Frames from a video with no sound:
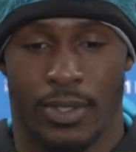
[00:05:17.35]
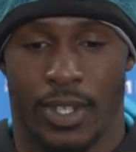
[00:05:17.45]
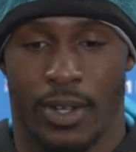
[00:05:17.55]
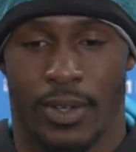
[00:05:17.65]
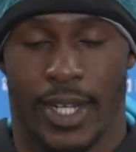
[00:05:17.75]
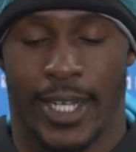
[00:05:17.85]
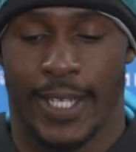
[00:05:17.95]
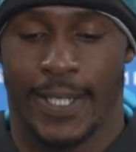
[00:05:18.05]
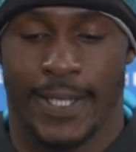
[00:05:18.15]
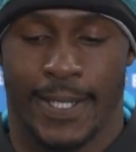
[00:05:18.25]
You know.
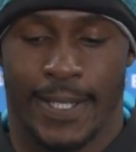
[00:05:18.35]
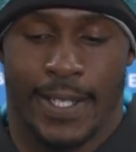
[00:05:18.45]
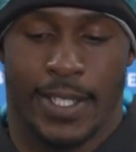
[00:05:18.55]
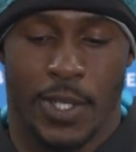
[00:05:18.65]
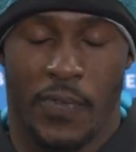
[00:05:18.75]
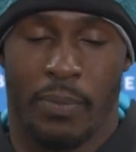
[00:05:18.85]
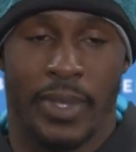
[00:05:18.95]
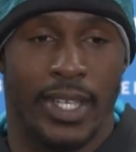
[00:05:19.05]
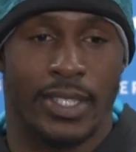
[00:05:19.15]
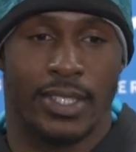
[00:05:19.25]
Uh, so for
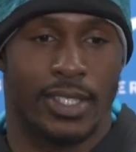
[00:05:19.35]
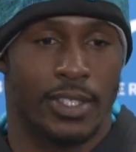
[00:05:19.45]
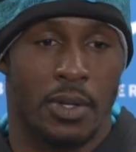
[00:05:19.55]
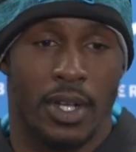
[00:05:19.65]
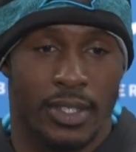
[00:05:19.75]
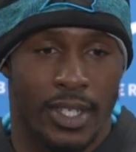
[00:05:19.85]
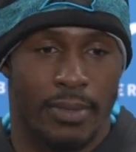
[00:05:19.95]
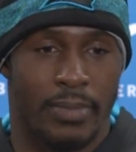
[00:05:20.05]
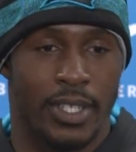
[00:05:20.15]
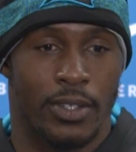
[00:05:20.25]
me, it's just go out there
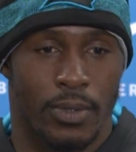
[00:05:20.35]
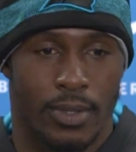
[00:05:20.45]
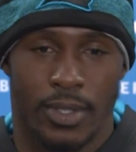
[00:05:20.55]
and be you.